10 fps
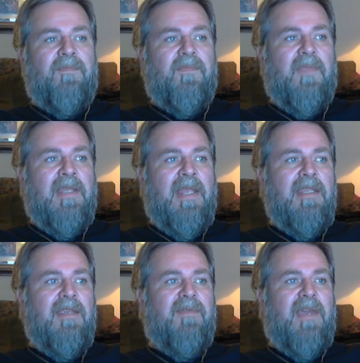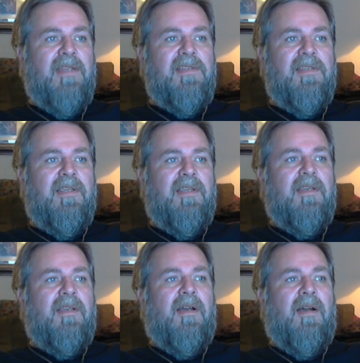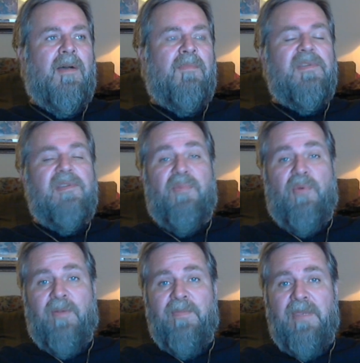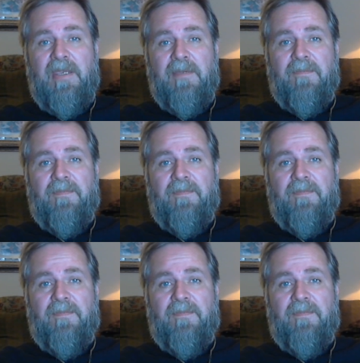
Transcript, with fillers: In any event, support me.